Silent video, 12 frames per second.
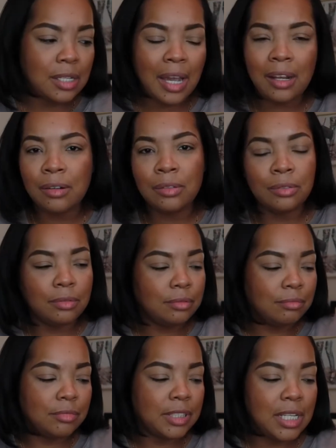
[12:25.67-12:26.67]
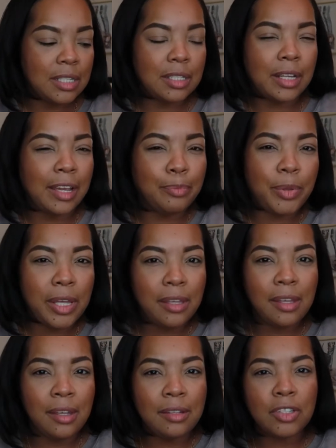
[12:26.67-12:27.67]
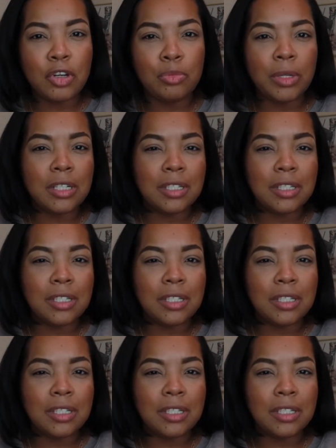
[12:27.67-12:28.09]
I don't tend to like pinky tone blushes,